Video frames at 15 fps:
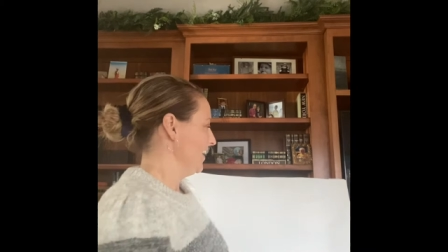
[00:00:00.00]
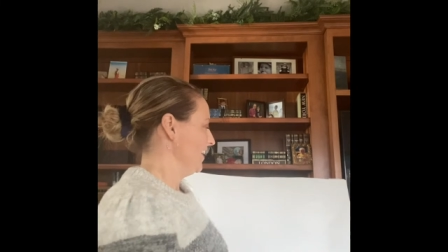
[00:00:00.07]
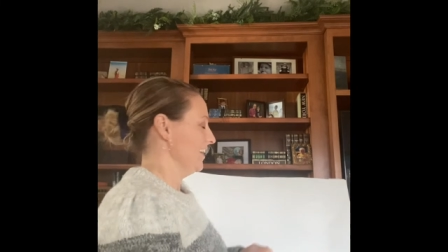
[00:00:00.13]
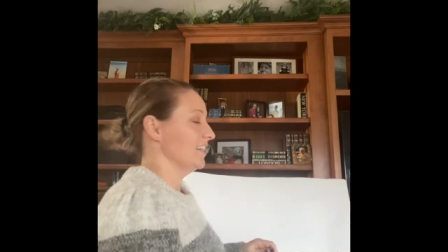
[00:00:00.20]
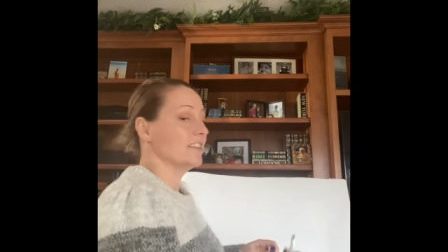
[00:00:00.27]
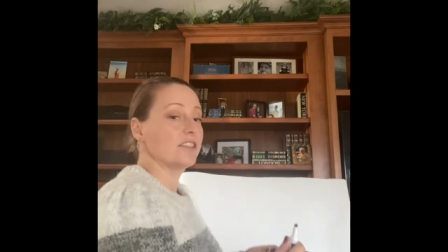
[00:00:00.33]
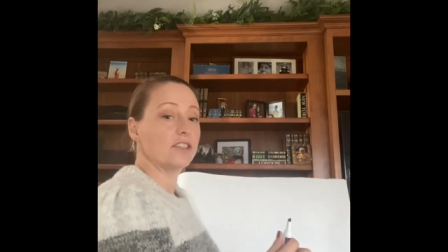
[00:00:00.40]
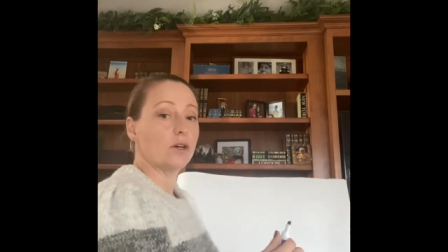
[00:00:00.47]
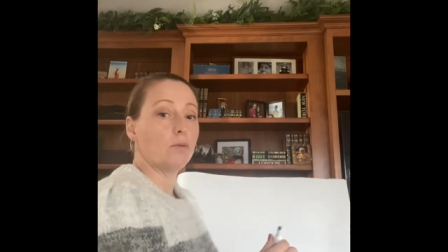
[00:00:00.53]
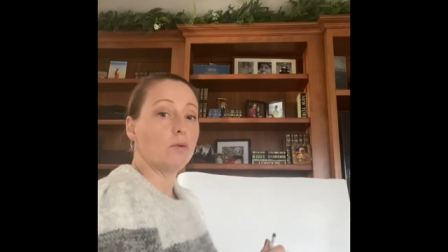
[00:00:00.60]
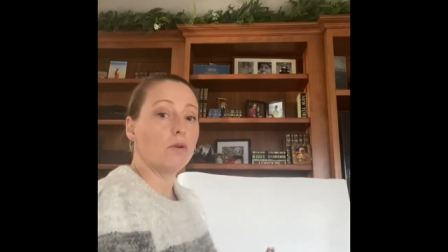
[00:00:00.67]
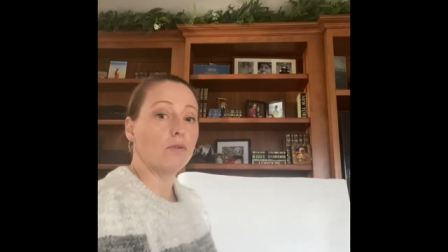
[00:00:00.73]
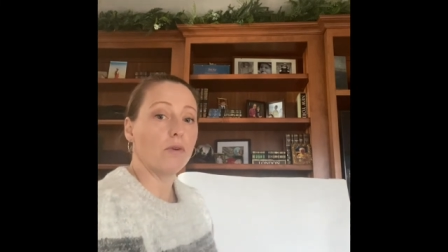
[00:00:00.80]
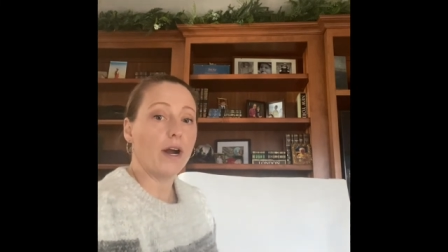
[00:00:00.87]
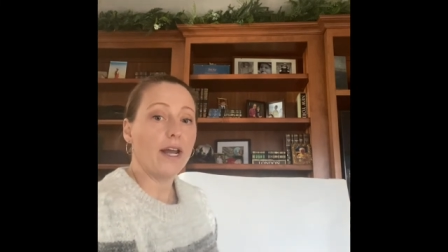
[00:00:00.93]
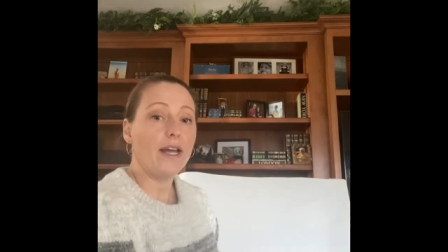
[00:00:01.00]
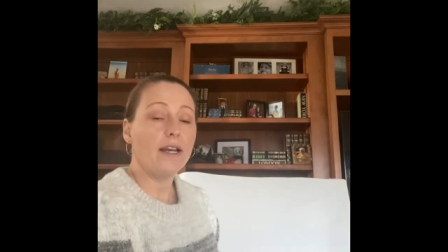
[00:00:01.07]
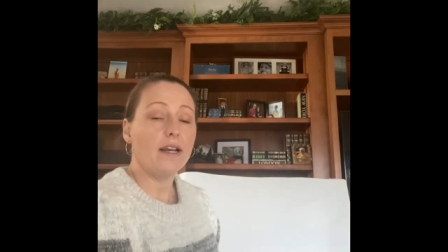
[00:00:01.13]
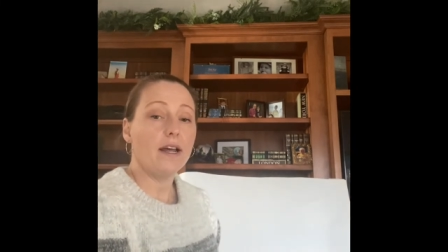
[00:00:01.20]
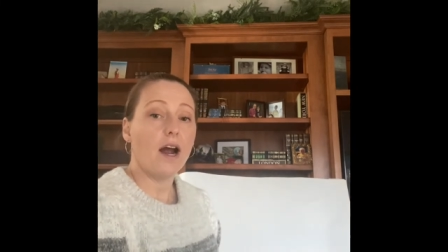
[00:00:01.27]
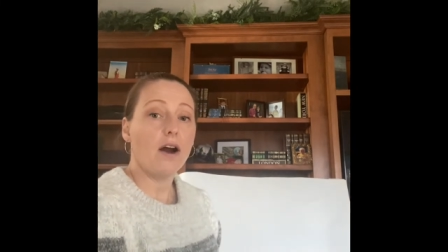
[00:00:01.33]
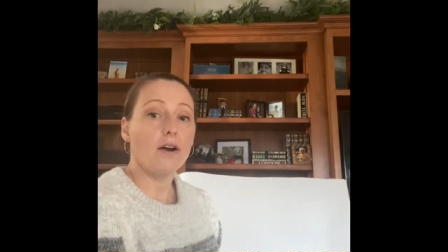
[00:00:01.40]
So we'll write
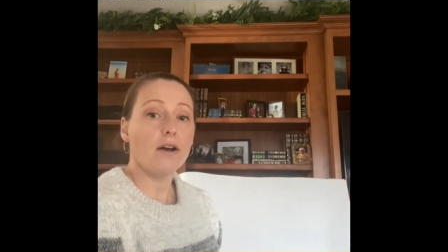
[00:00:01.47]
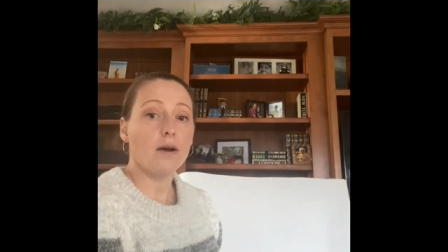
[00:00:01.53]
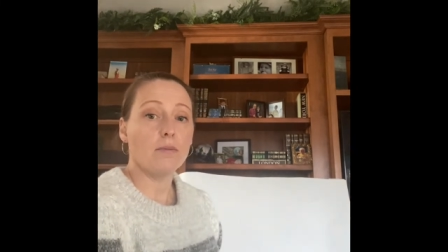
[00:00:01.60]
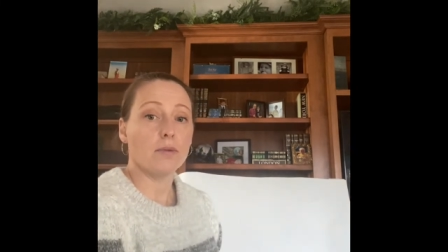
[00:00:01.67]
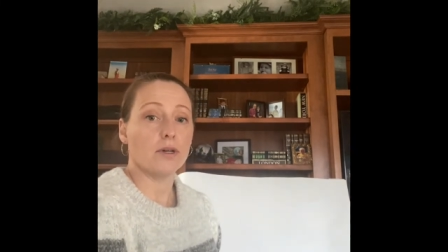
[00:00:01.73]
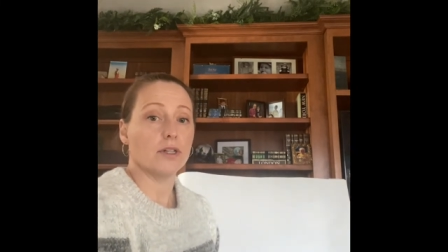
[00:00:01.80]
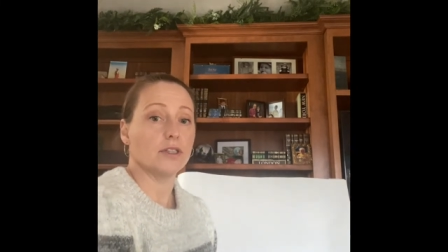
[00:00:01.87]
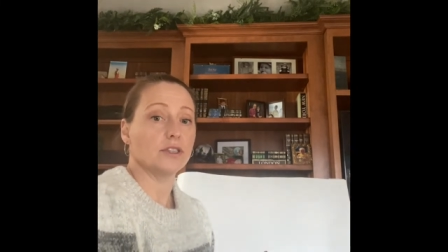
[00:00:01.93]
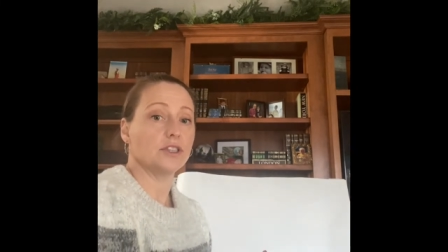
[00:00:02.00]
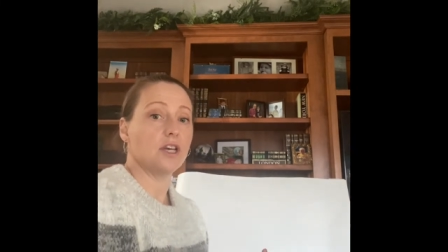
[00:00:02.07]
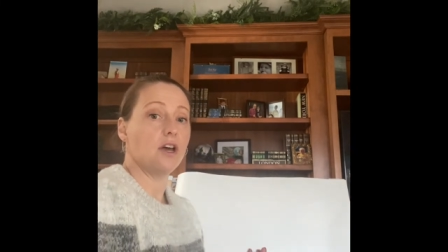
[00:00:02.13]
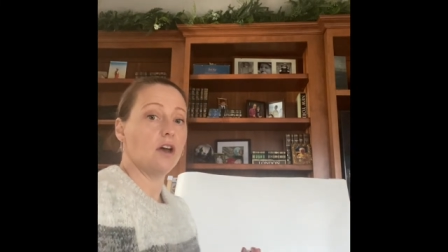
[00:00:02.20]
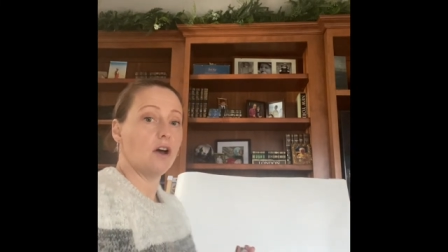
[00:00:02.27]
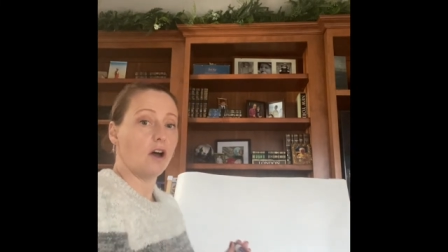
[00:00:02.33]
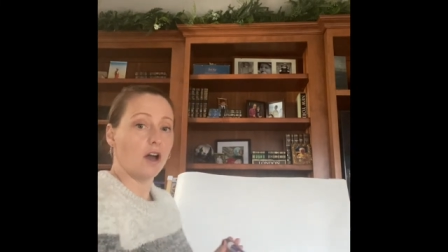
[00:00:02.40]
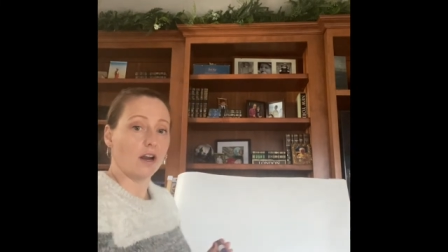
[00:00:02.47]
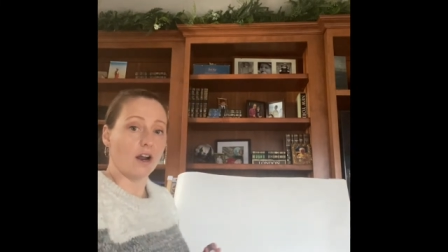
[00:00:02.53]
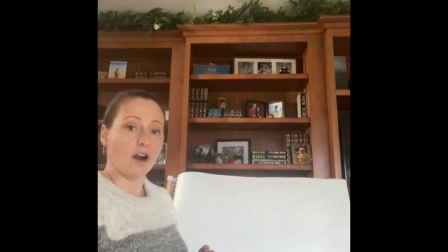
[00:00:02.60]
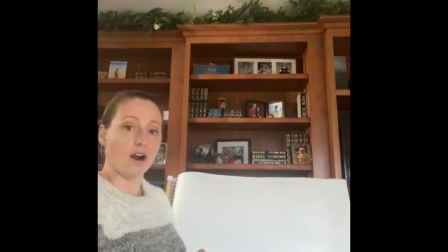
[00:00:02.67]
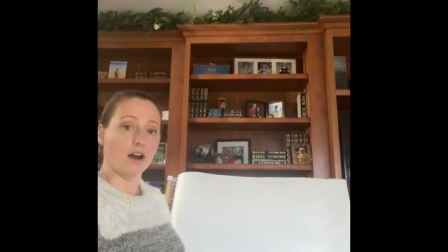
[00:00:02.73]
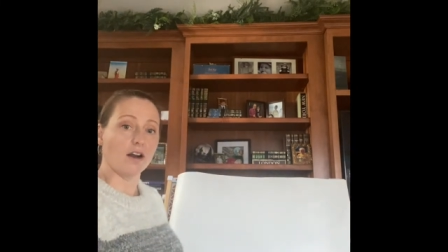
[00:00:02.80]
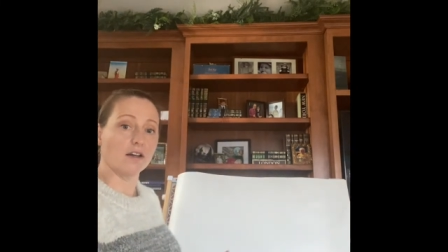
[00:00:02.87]
our numbers on
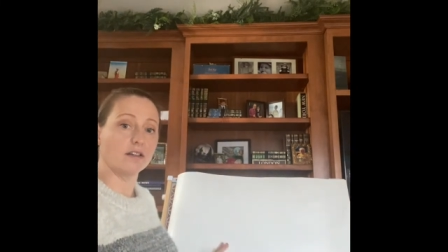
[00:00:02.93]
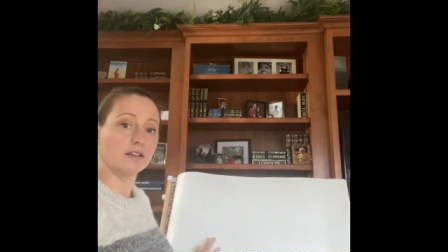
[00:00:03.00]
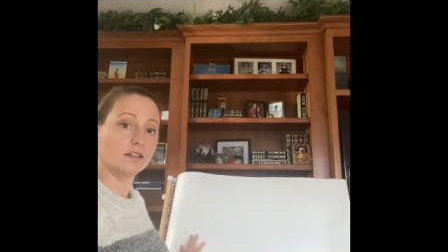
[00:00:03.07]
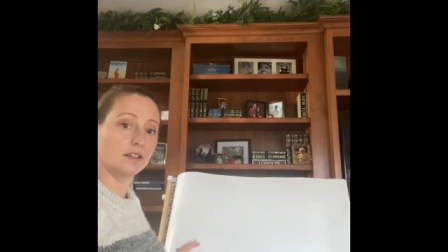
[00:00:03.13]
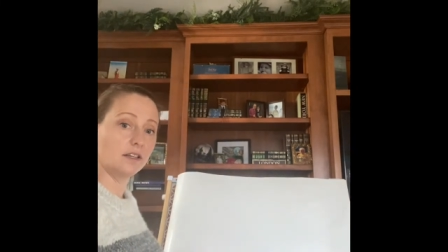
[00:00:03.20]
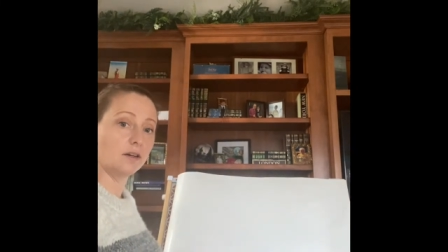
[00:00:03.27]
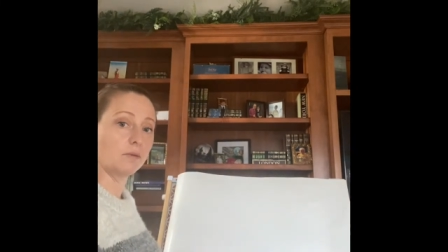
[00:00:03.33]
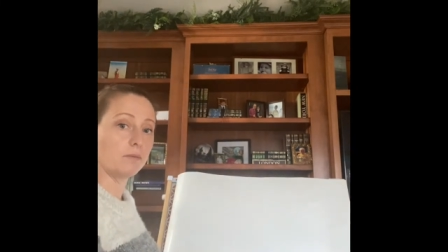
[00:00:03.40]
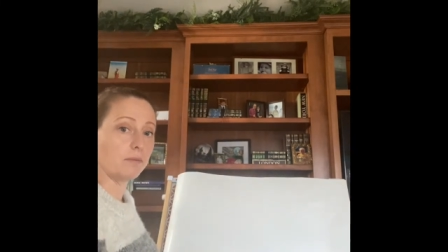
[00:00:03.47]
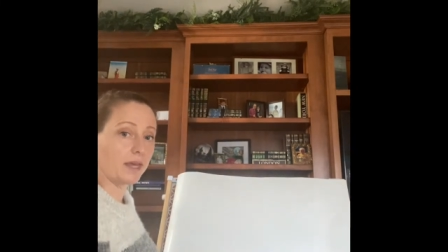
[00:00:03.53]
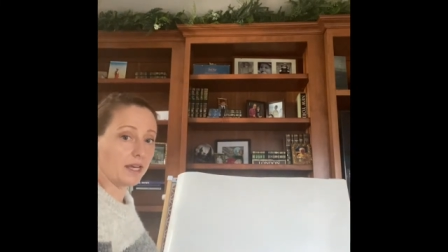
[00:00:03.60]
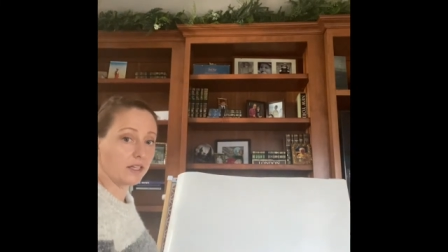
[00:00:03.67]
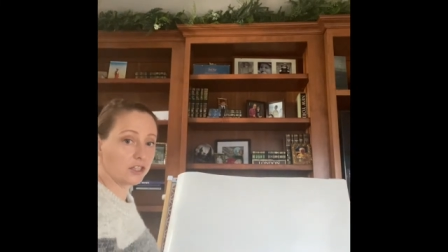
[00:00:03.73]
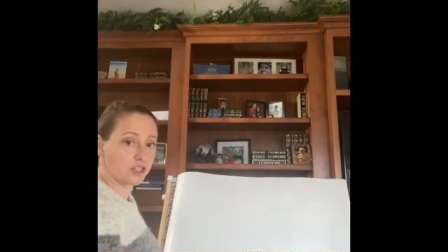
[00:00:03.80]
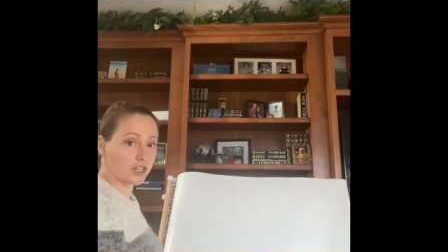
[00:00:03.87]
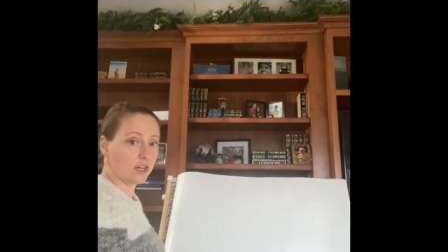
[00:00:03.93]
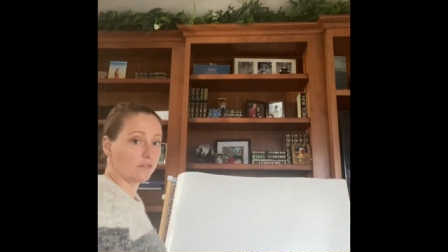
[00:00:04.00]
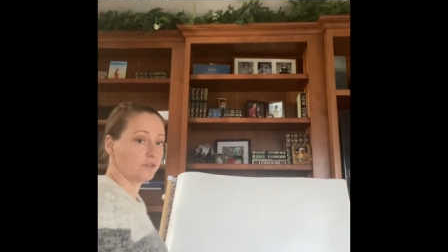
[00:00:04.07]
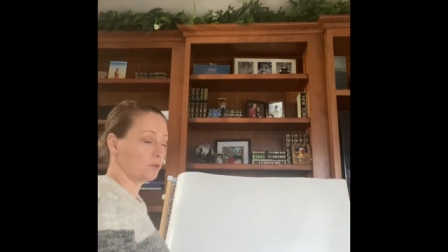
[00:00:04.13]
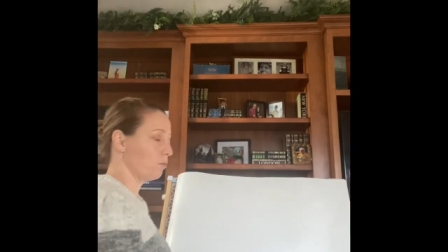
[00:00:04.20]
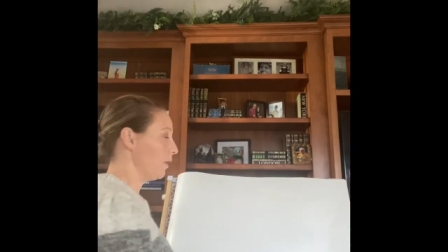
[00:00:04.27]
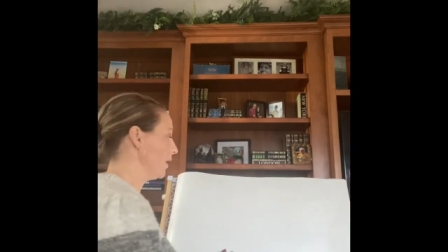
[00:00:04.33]
our little
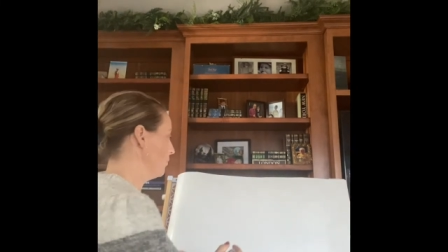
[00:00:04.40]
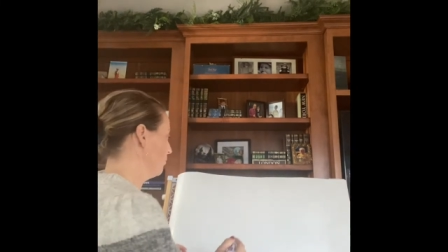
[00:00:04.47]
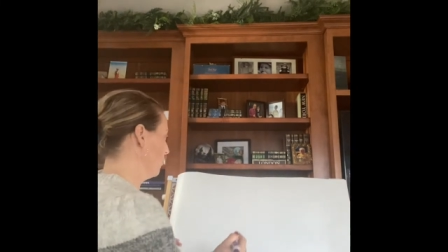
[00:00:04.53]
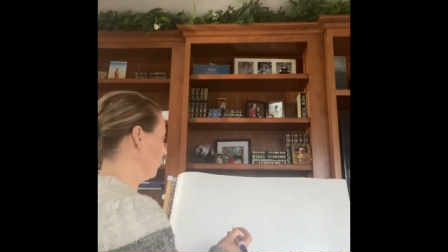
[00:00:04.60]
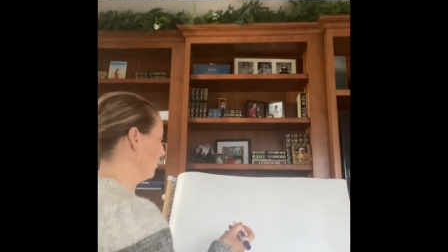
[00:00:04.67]
makeshift whiteboard